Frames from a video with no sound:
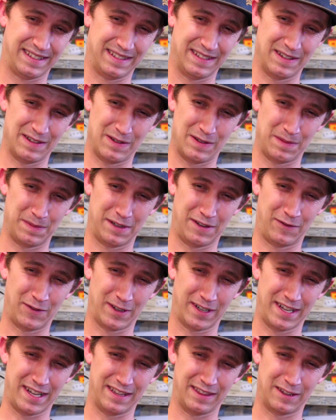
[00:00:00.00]
I'm going to
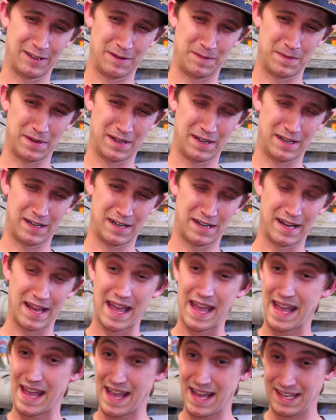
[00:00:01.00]
forget them.
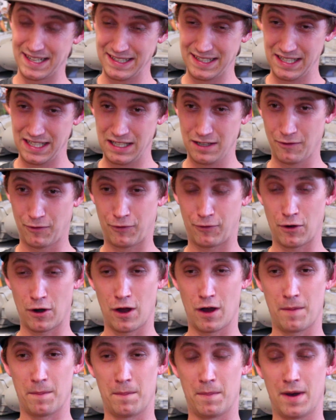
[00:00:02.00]
Andy
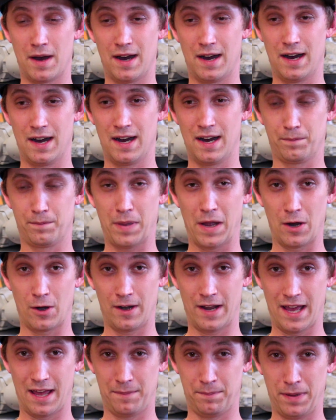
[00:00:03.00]
from
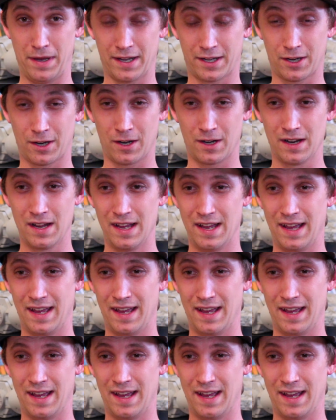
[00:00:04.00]
ParrotHead Picker.